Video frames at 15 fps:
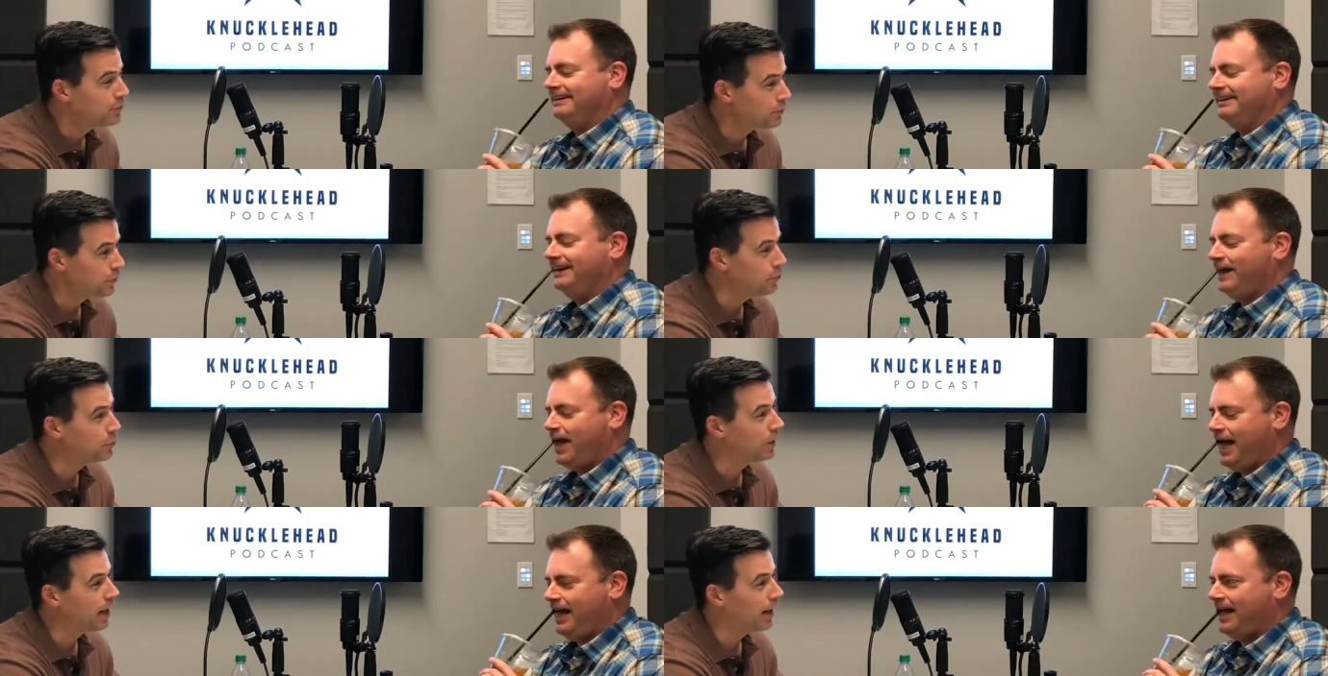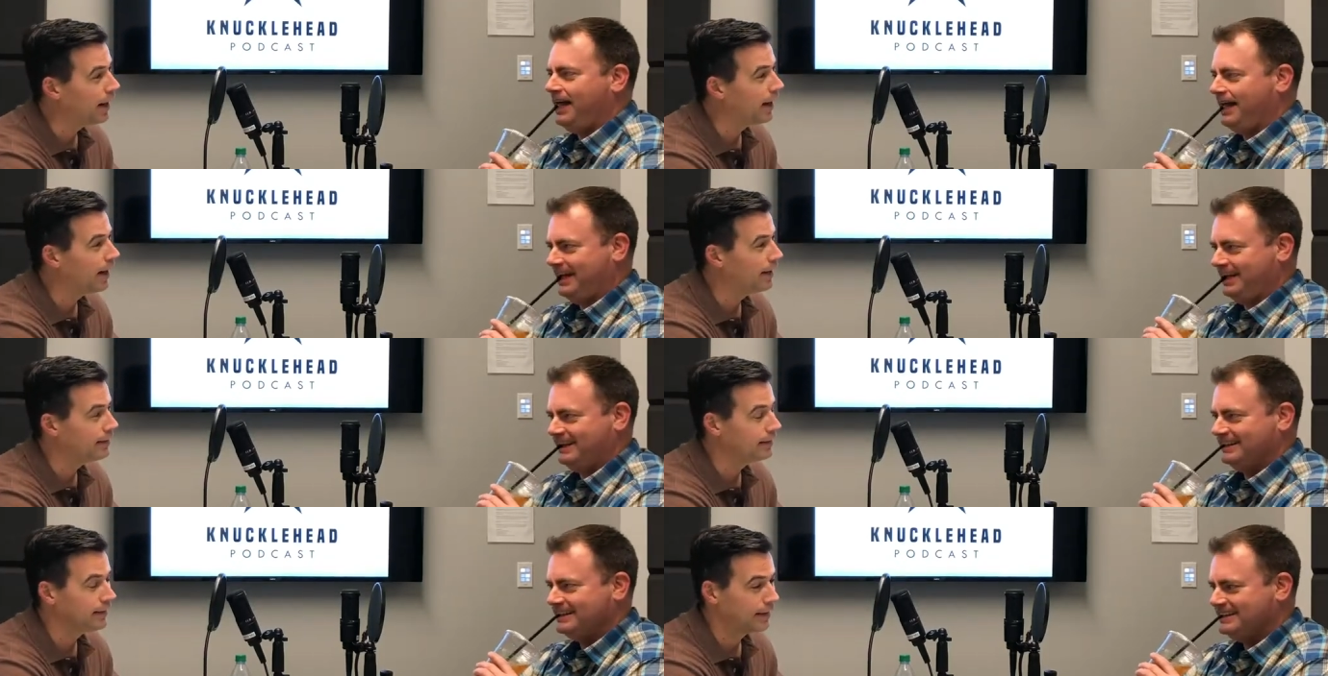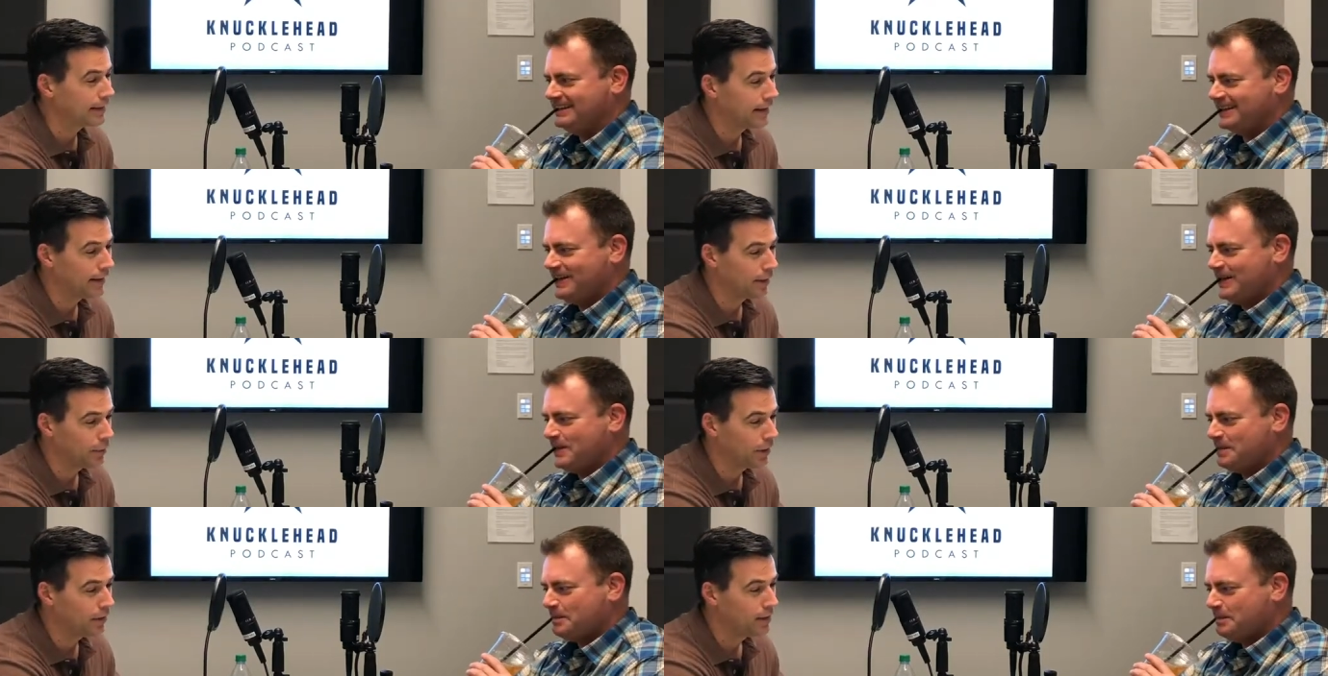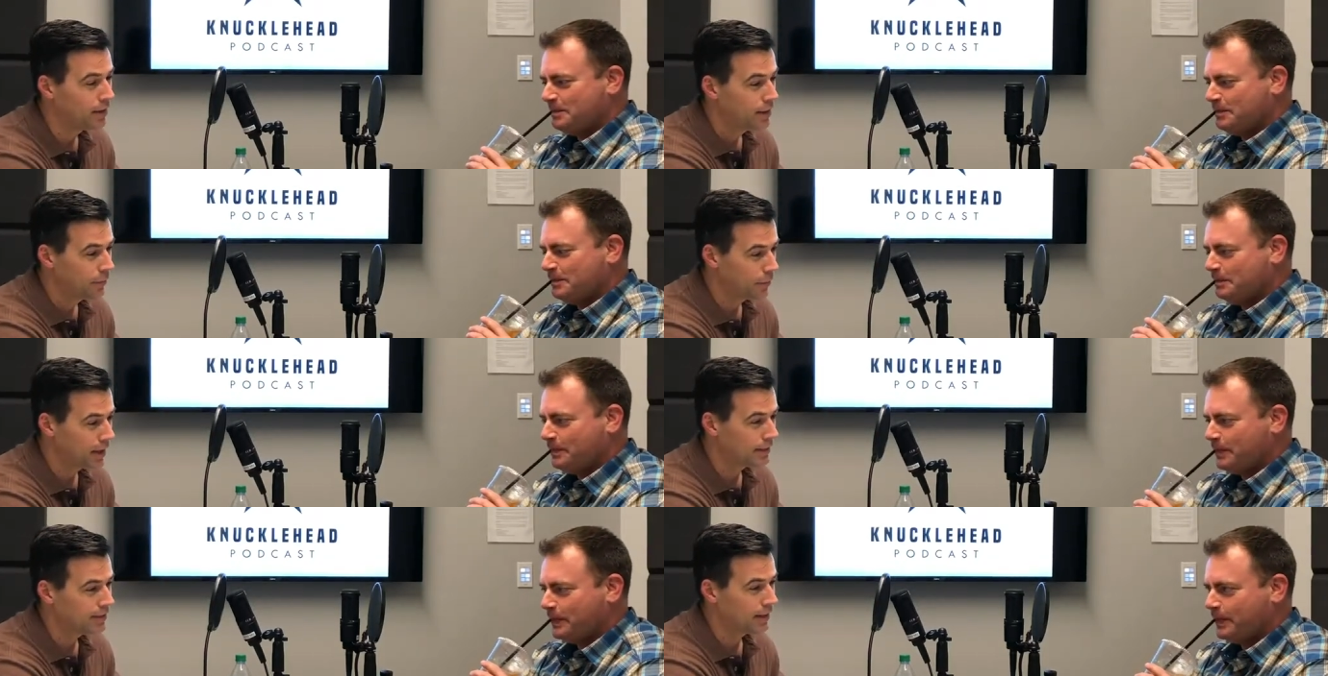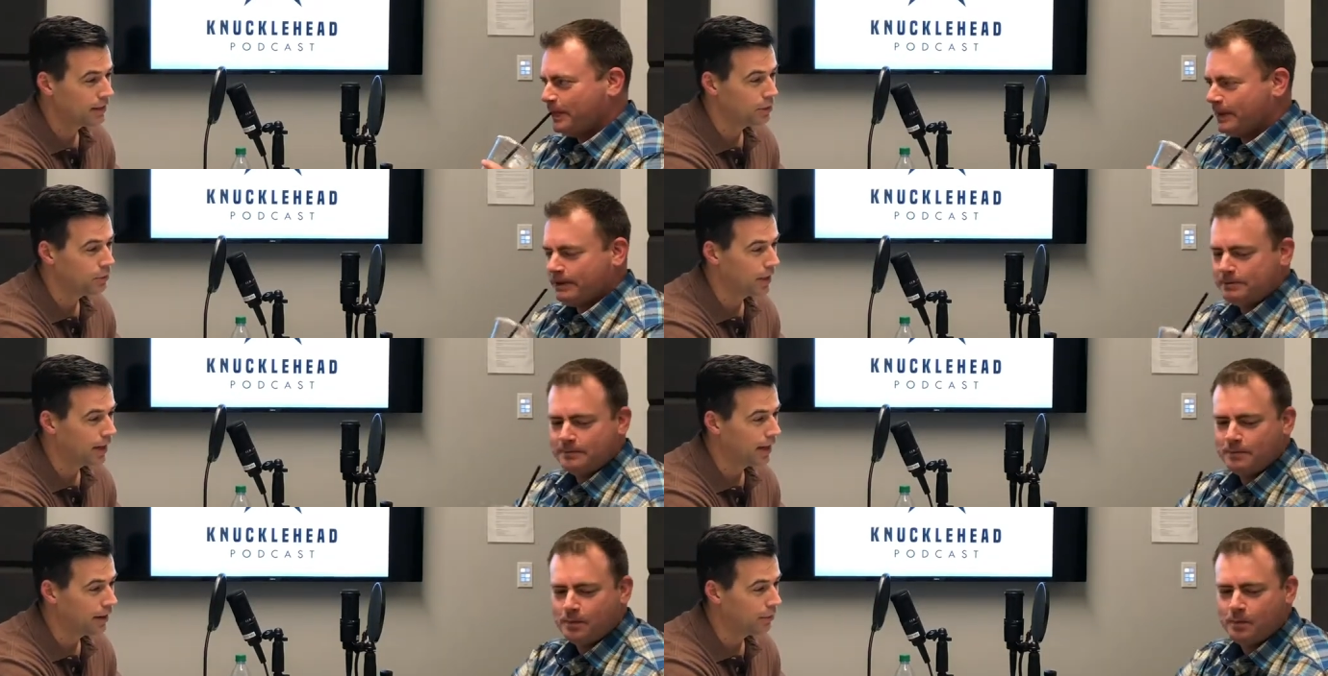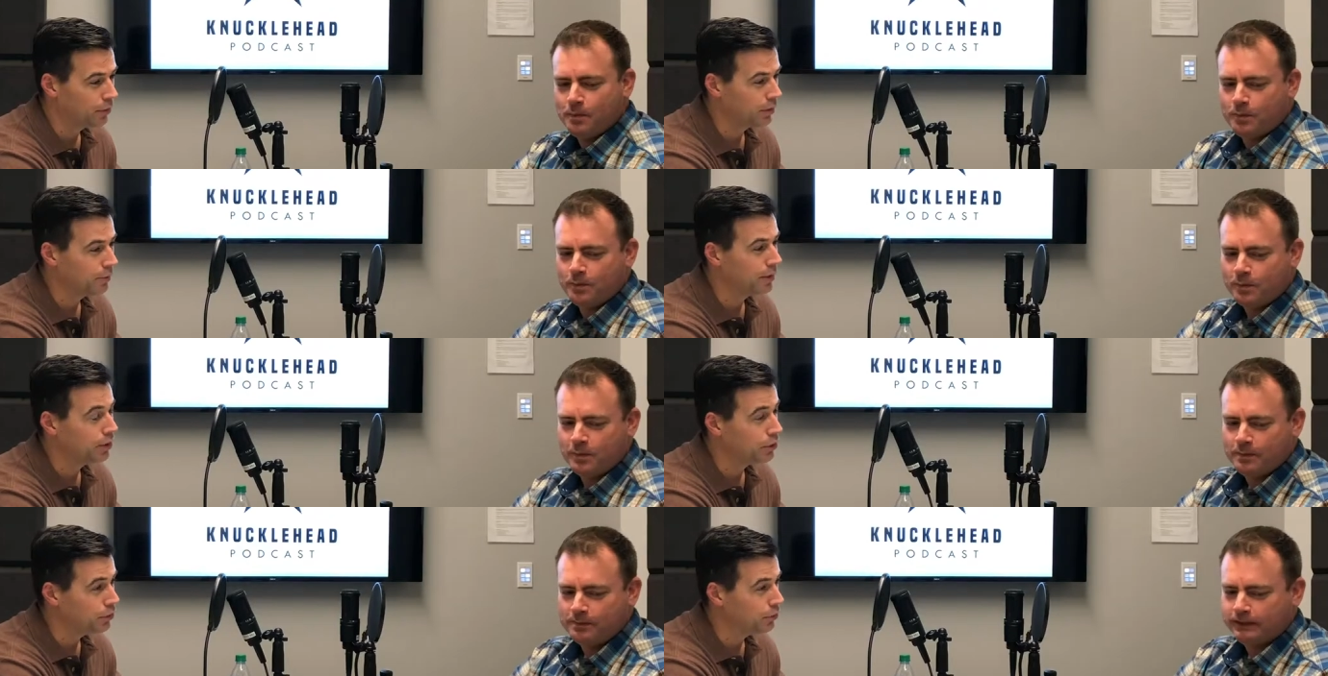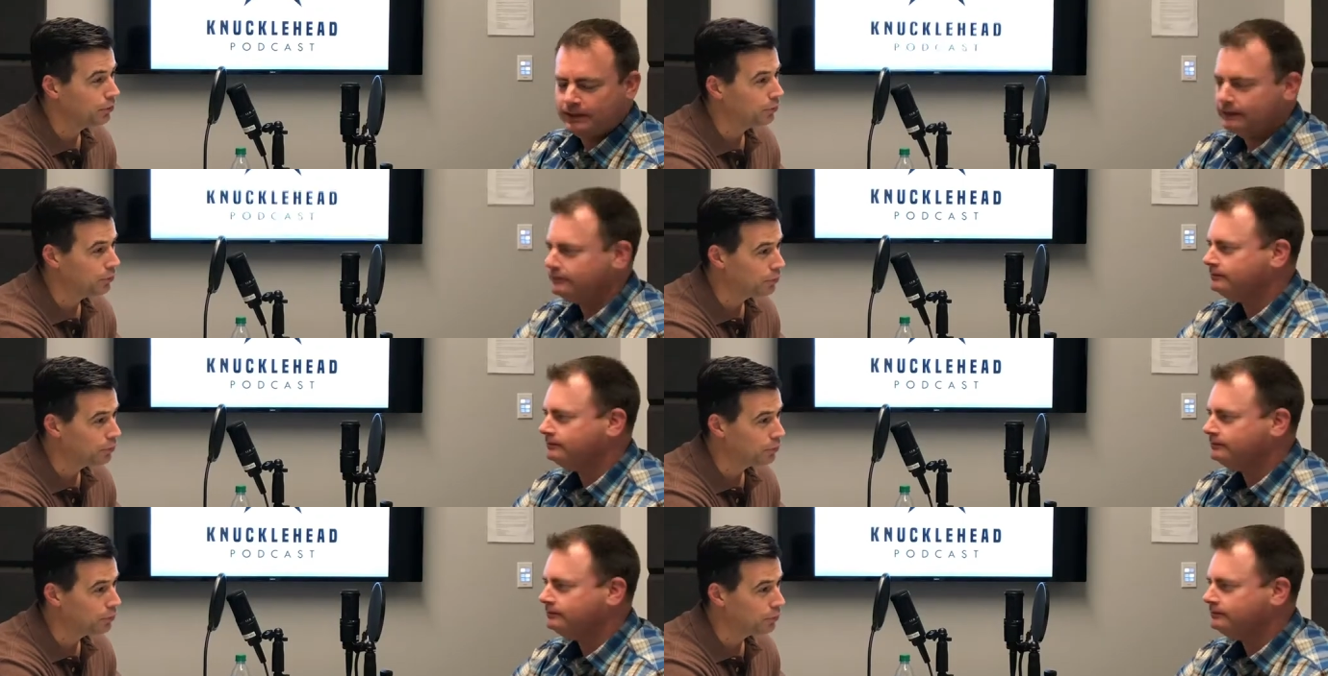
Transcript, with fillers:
Speaker 1: so you and I had to, uh, well, when I say you and I, I really mean you.